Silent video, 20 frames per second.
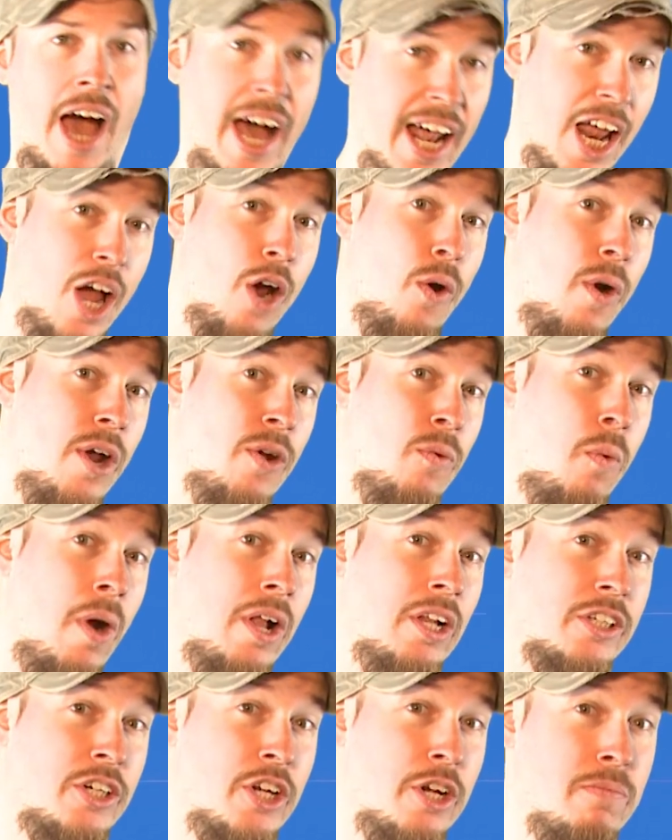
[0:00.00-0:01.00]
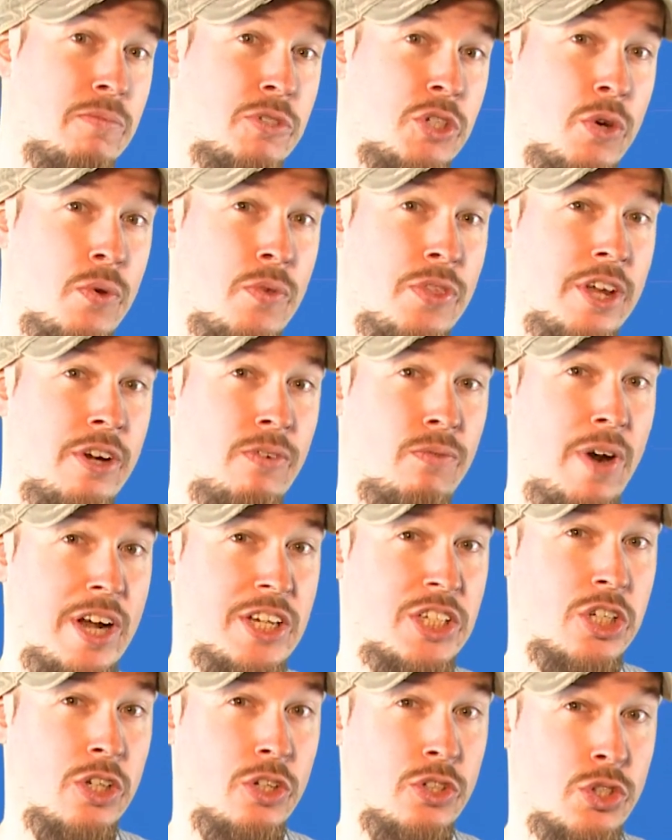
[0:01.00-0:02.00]
Hello and welcome to the
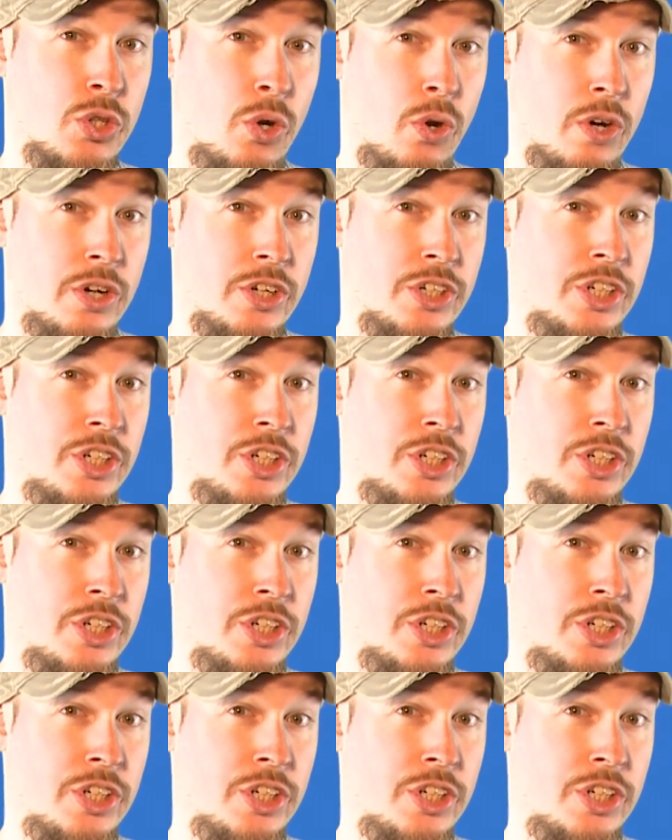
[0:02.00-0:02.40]
WrestleTalk